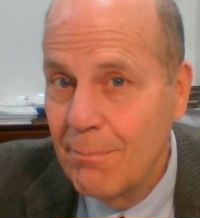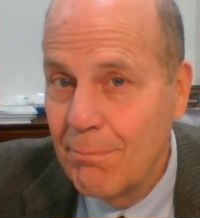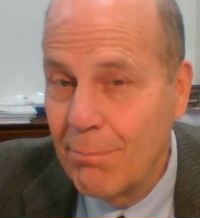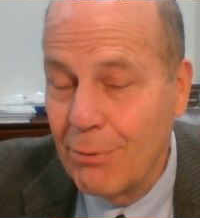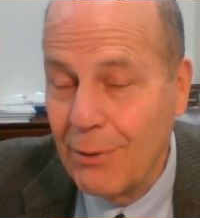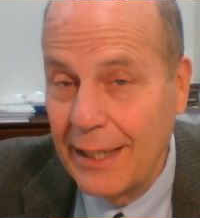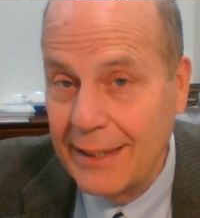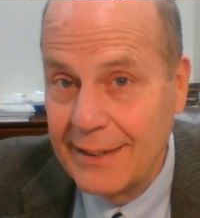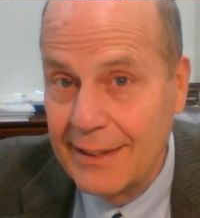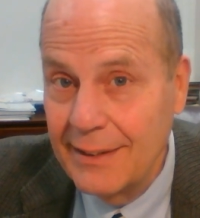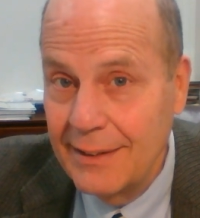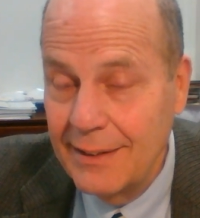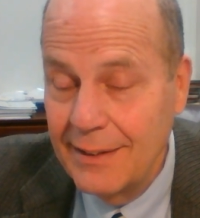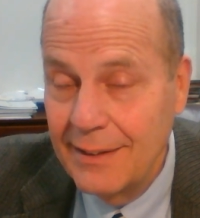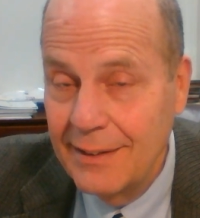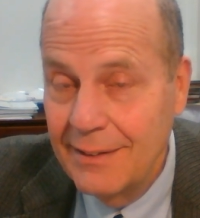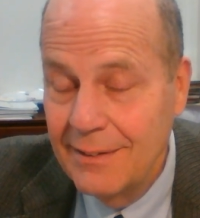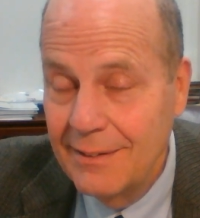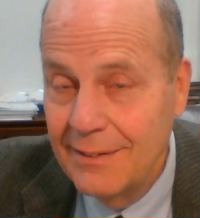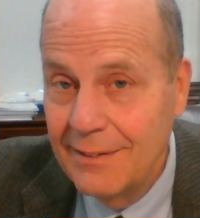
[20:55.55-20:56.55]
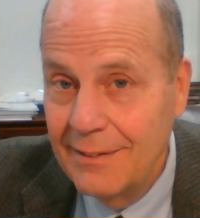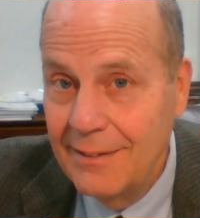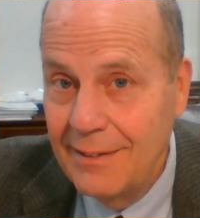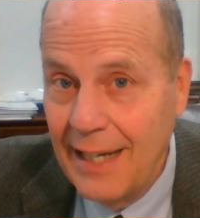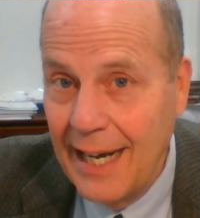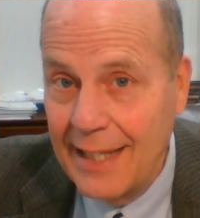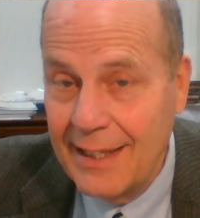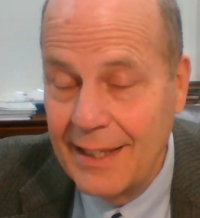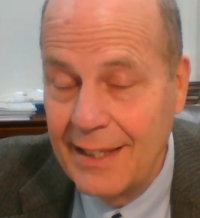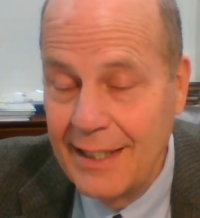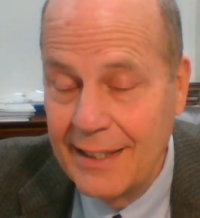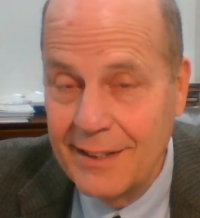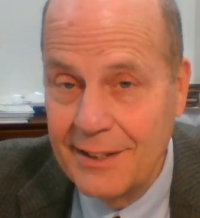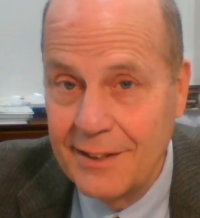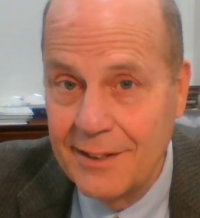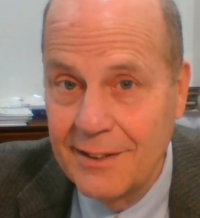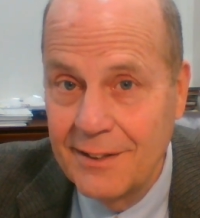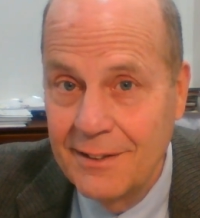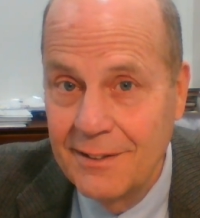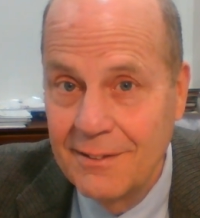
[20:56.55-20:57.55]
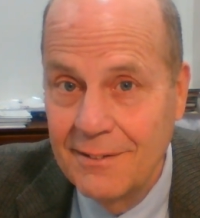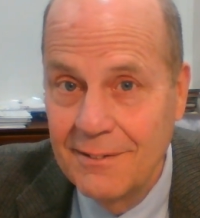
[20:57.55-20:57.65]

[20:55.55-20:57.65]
present at this